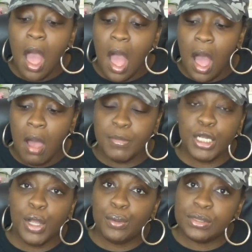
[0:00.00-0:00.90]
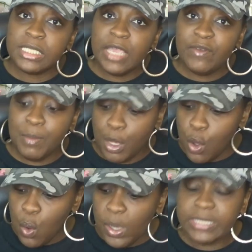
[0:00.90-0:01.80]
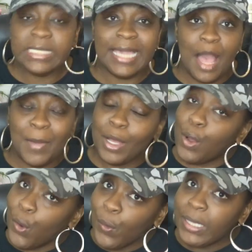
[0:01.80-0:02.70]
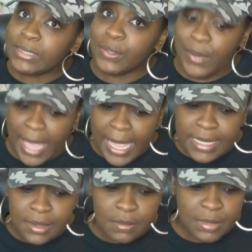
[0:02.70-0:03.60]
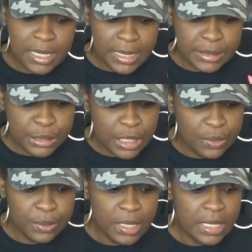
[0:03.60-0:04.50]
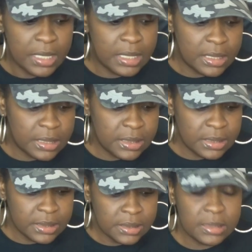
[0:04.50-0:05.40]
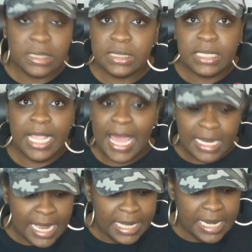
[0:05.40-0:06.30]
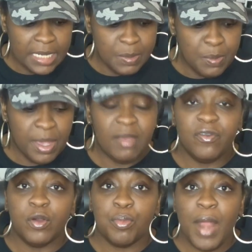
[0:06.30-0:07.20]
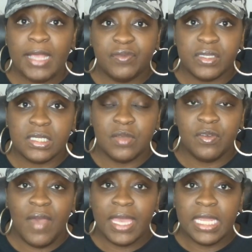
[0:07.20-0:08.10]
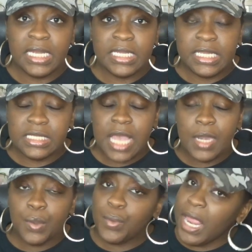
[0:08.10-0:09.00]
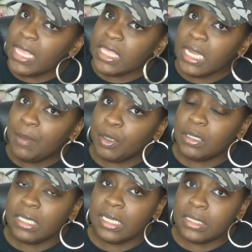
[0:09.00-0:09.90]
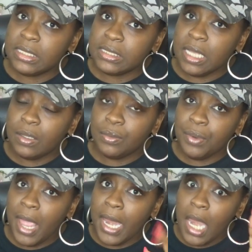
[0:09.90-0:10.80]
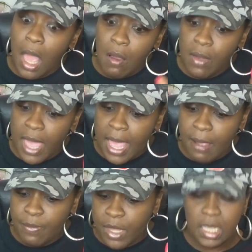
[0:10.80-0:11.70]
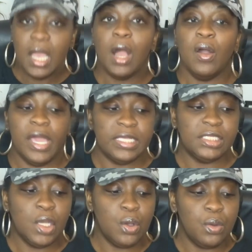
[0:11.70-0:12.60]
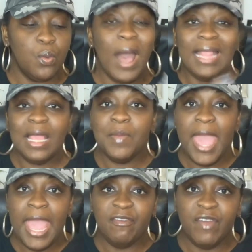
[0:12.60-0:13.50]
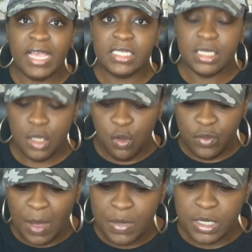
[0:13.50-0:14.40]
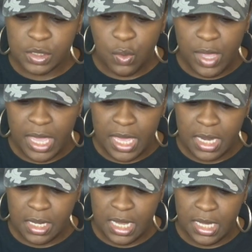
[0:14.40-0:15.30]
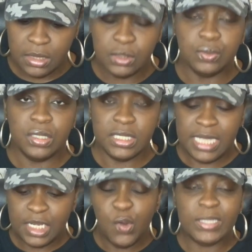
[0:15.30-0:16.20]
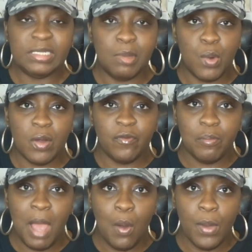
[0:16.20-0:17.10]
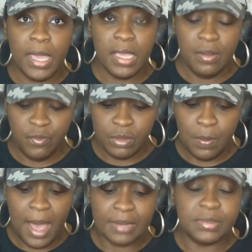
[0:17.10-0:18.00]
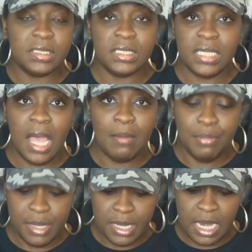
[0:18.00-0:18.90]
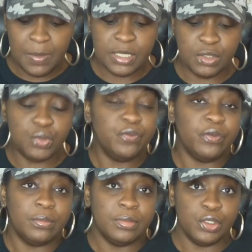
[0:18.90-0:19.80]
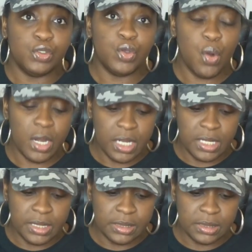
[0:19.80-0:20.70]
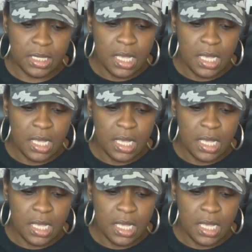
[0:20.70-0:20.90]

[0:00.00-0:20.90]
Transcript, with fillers: um, you know, save up my coins and count my coins, okay? Because, you know, since I got it like that to be paying full price and stuff, if I get it at a discounted rate, then I'm gonna get a discounted rate, okay? So, okay, so while I'm at Fashion Nova, I'm gonna just go ahead and do this. I know I said I'm gonna work from my way from the bottom to the top, but I'm gonna just do from the store because